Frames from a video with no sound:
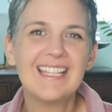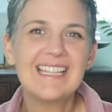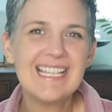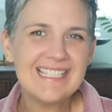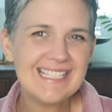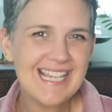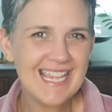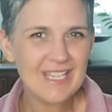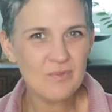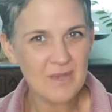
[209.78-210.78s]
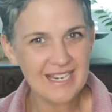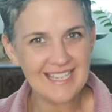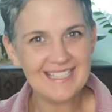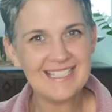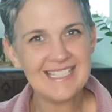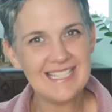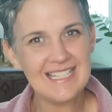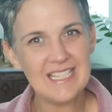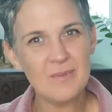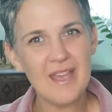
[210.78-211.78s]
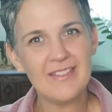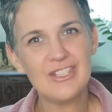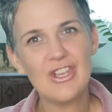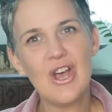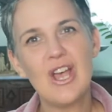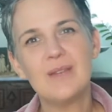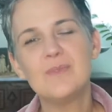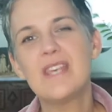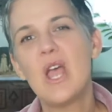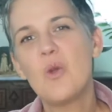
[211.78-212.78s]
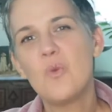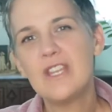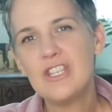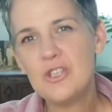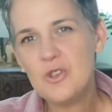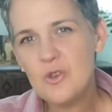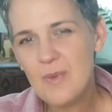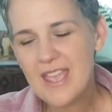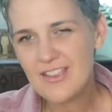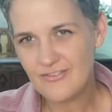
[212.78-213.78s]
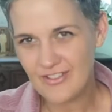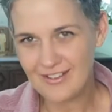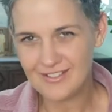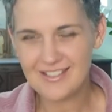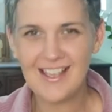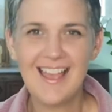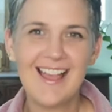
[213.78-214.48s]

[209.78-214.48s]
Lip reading: Let's take a minute to think about the times when you may have felt